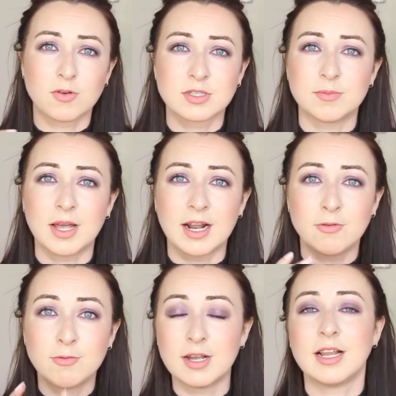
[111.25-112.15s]
awesome and
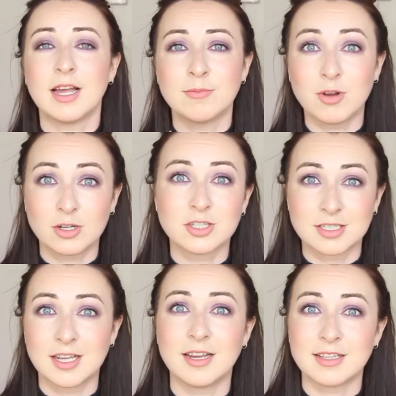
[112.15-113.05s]
I really am not
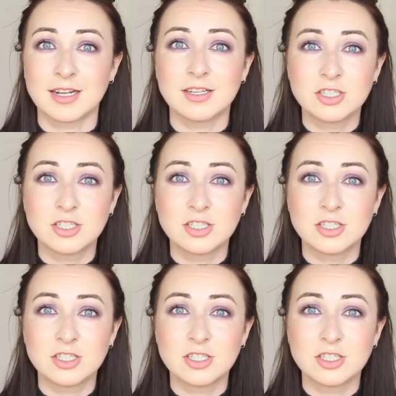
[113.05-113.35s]
just saying that.